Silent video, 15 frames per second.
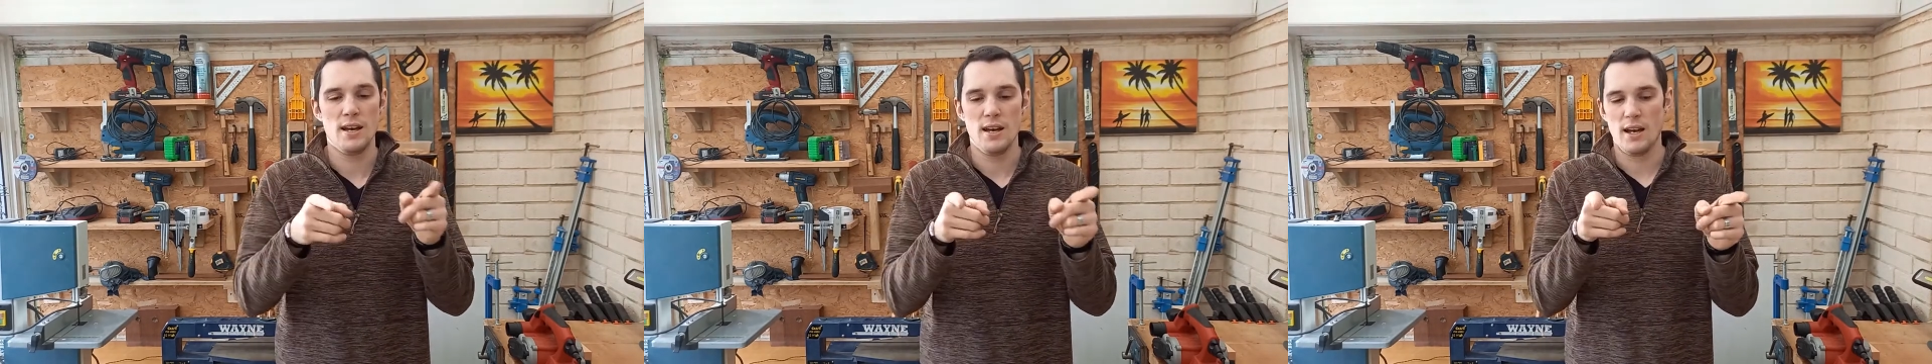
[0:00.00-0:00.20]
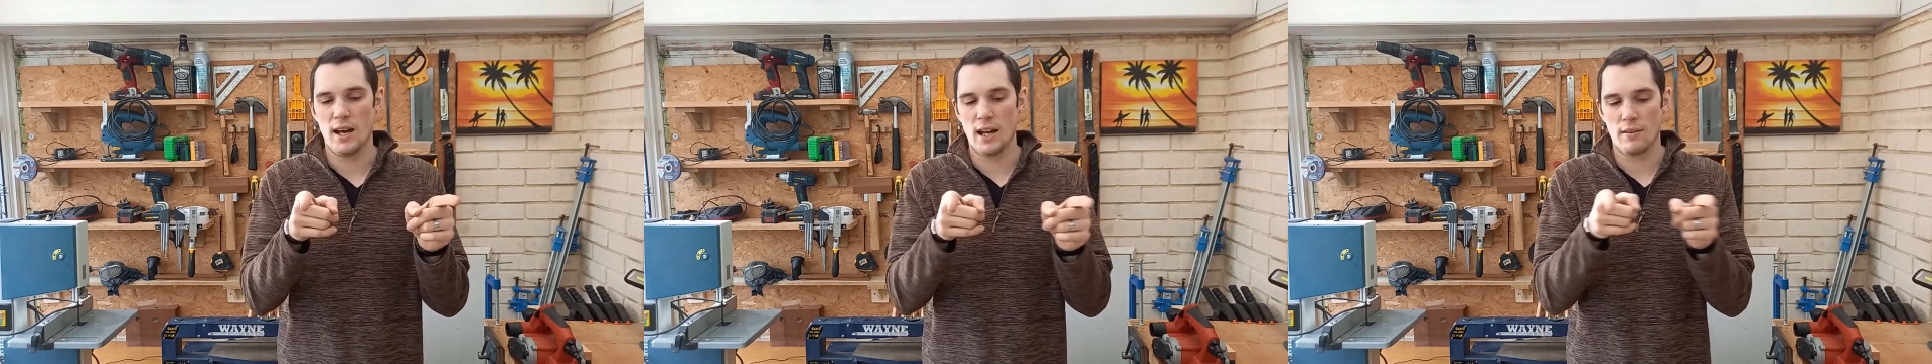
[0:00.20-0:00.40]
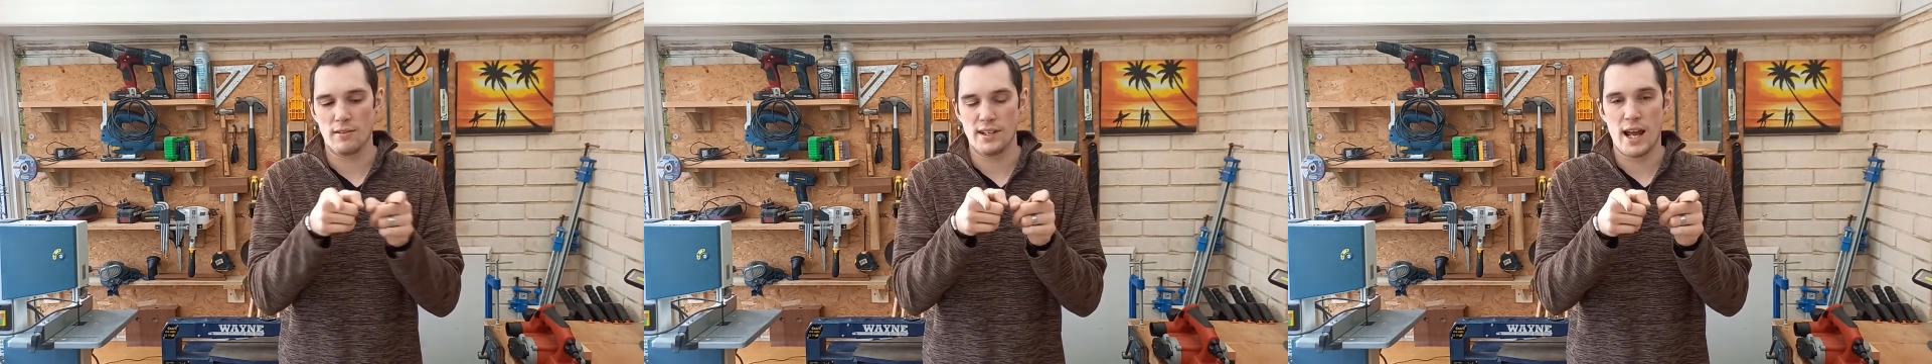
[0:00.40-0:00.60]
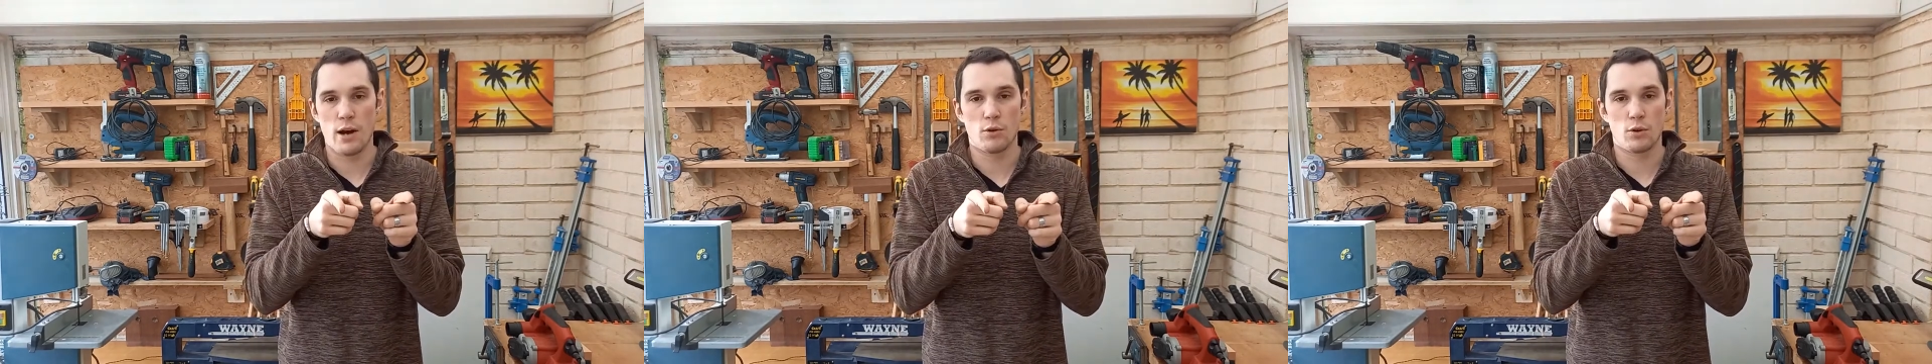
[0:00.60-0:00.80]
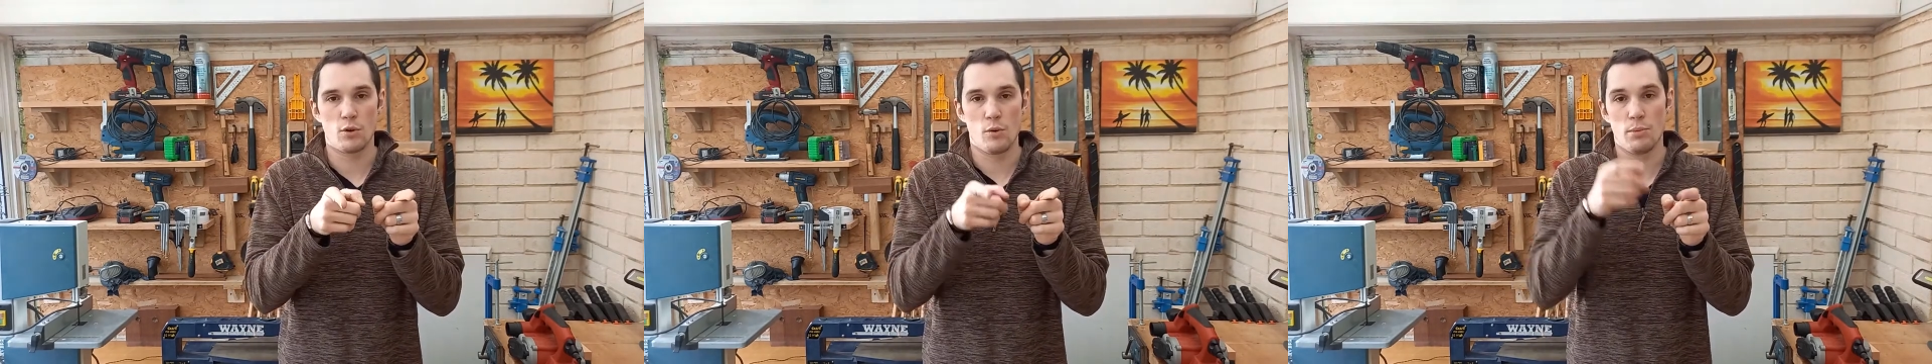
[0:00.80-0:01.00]
it'll have a
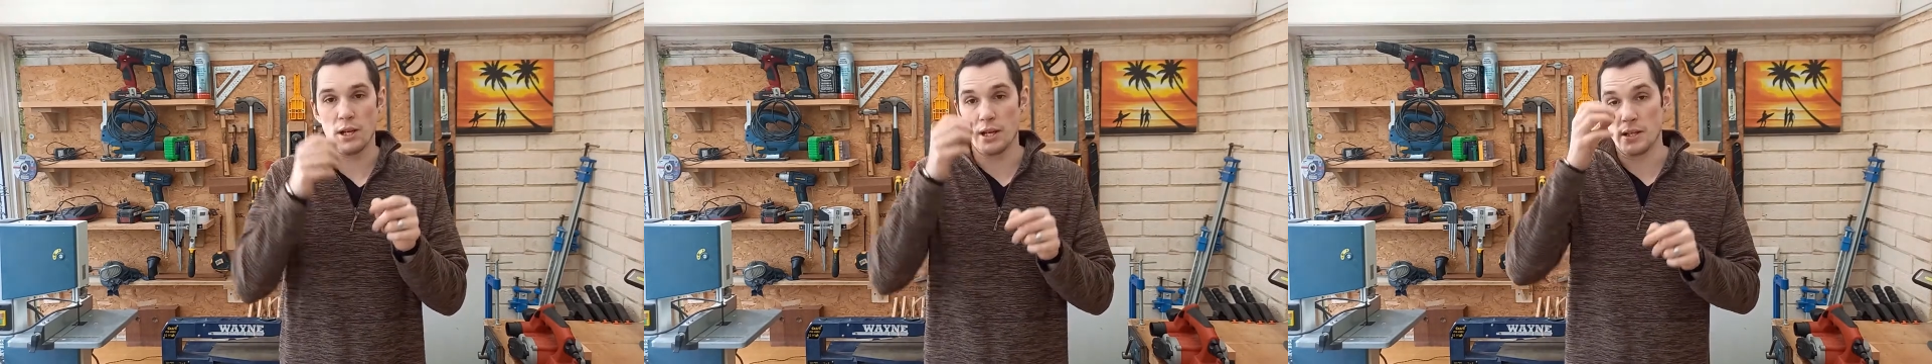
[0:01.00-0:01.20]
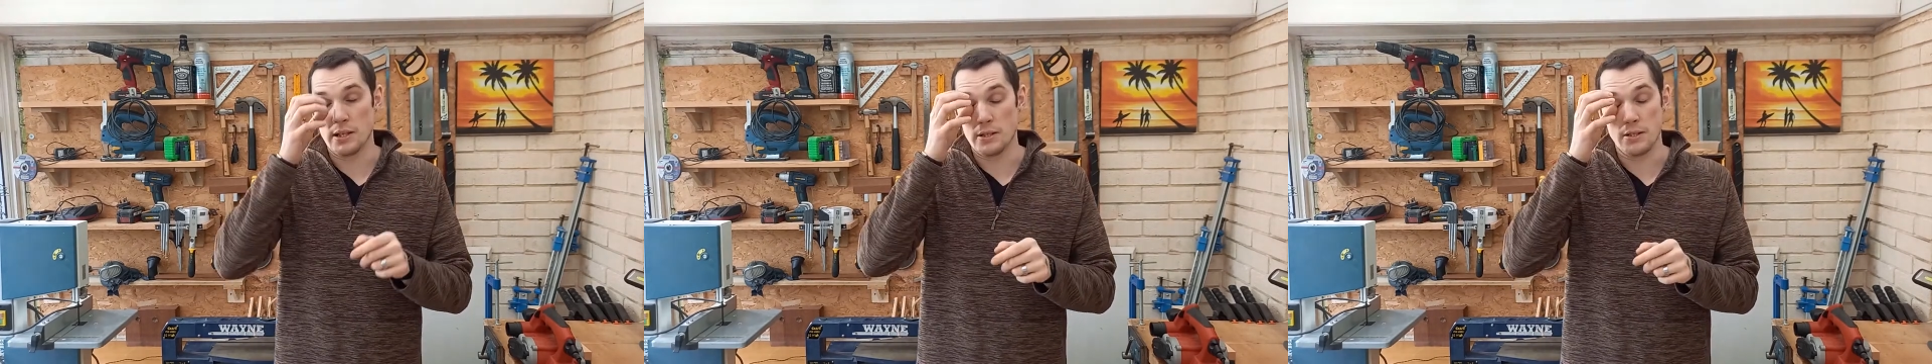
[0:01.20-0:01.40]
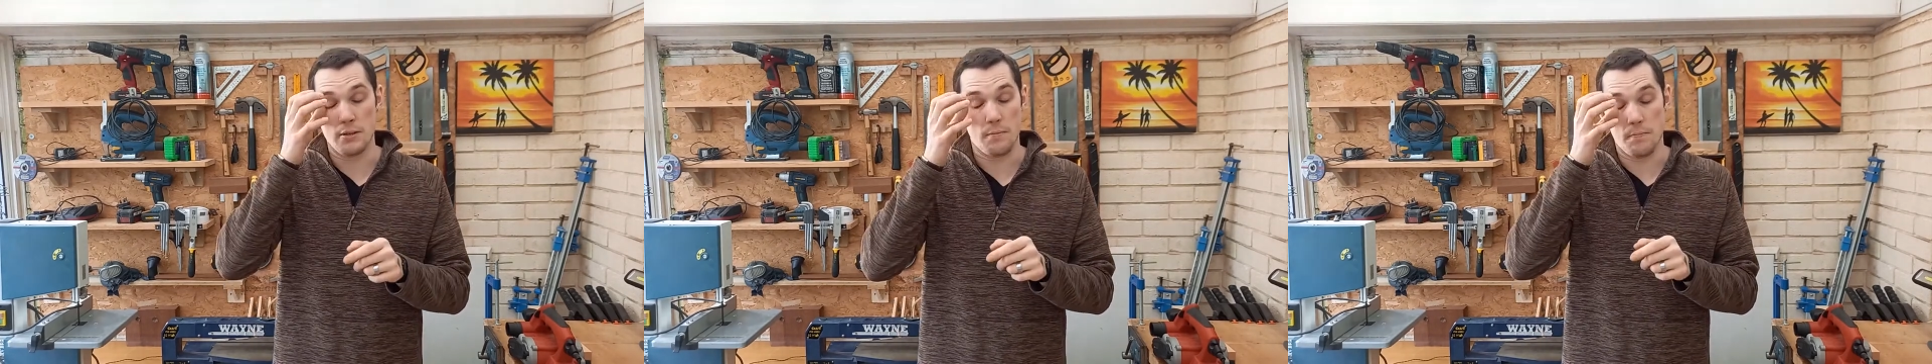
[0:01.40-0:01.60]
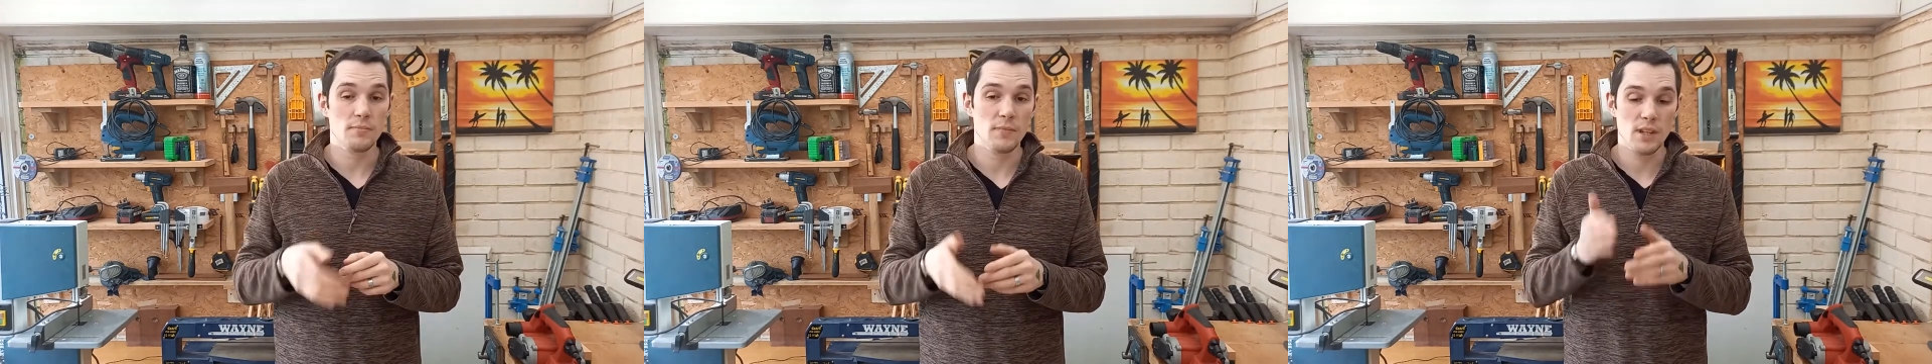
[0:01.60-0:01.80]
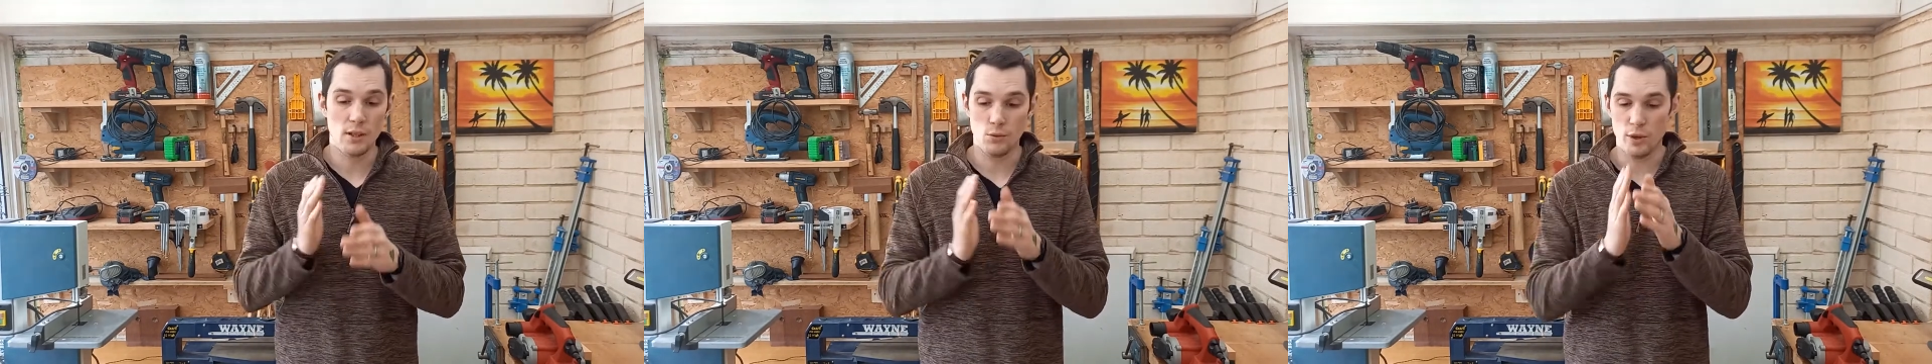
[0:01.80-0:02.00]
narrower blade
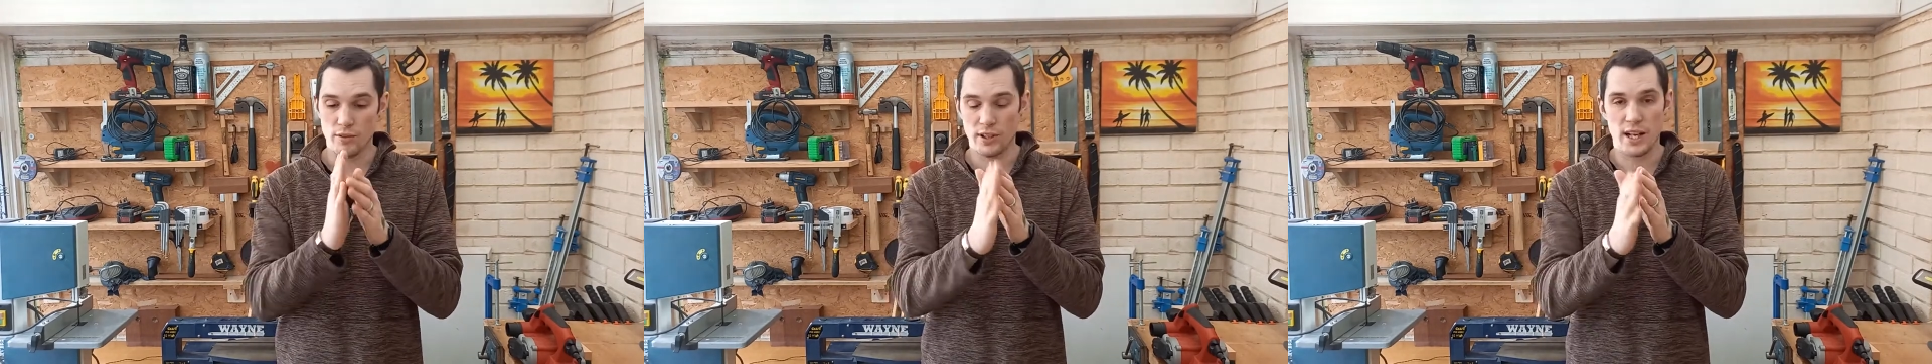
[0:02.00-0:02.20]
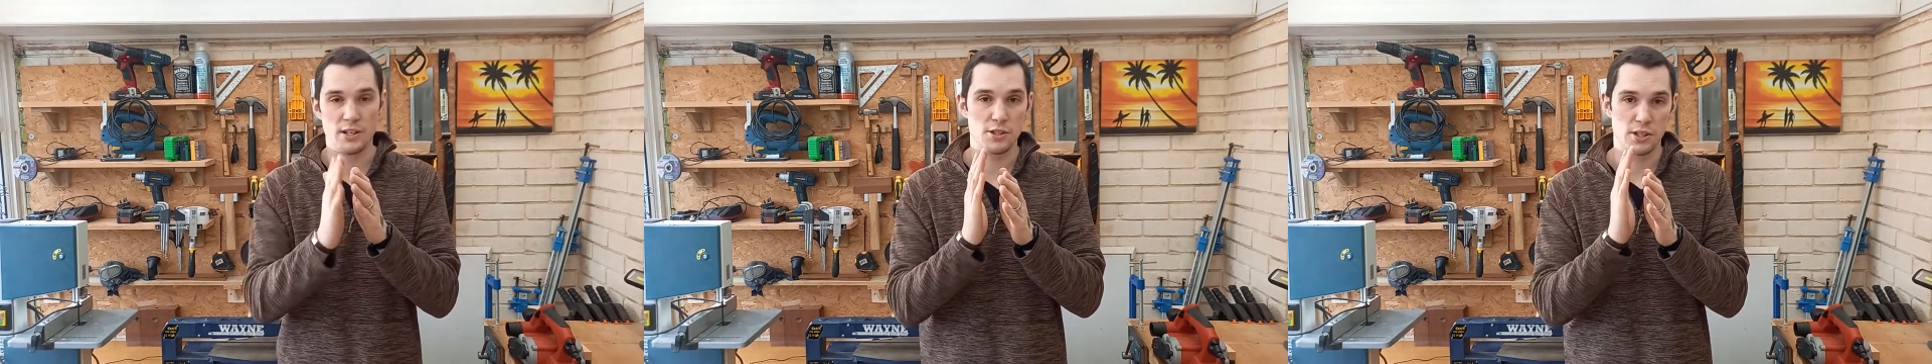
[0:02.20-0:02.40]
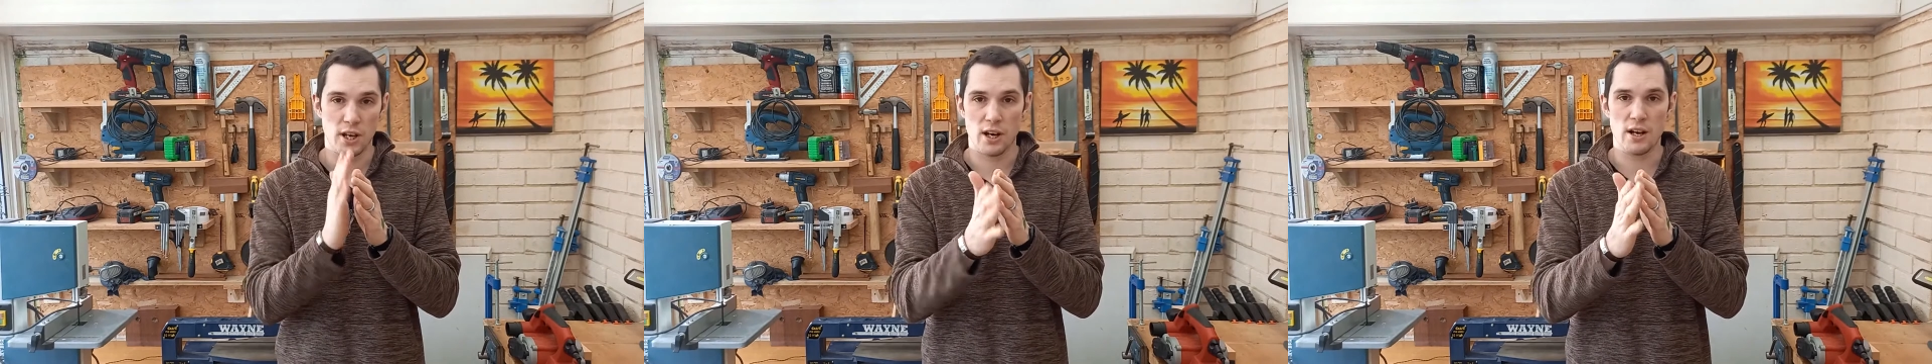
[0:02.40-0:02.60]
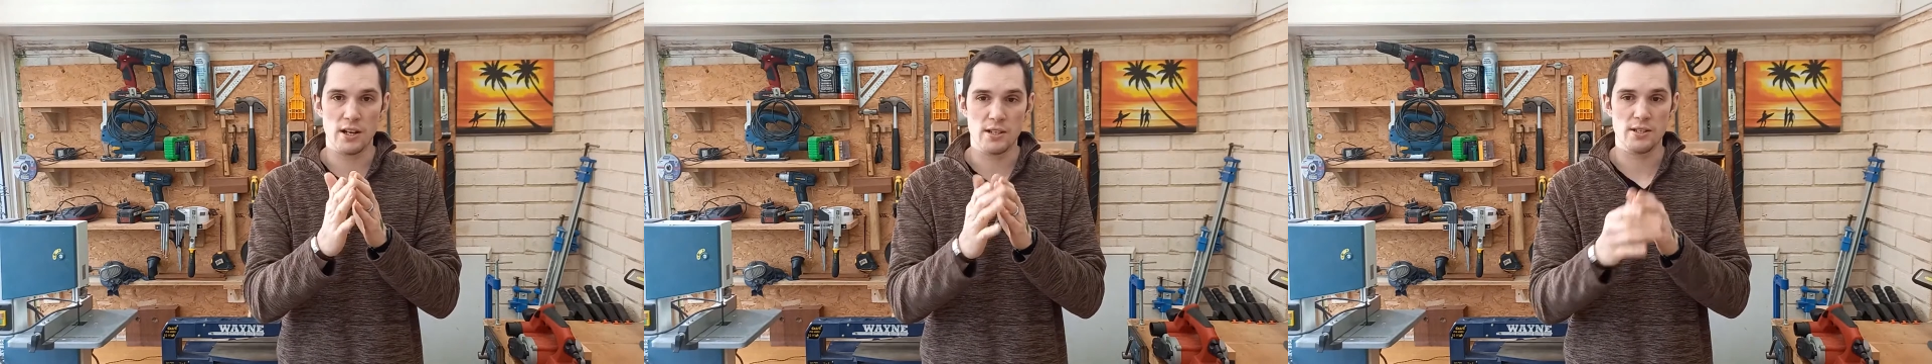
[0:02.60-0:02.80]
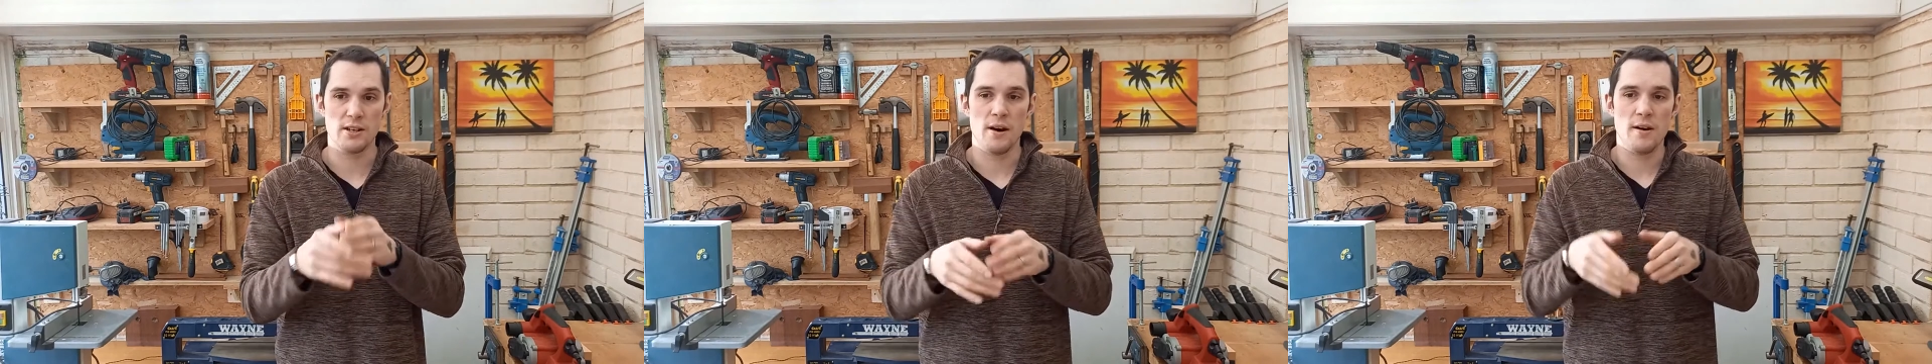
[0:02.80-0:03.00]
with an edge
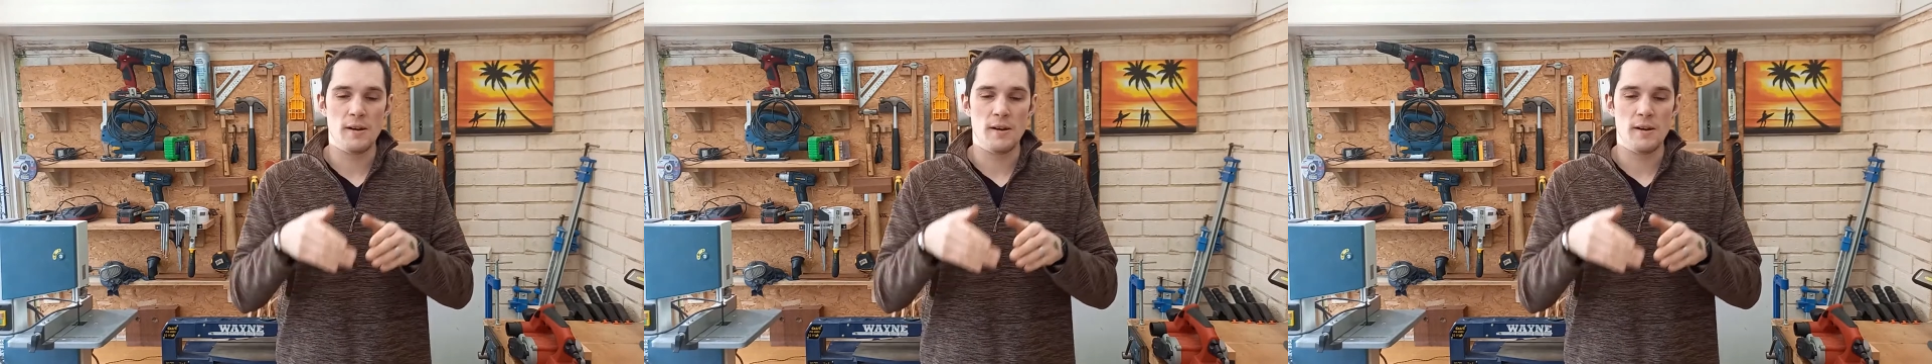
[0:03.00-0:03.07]
guide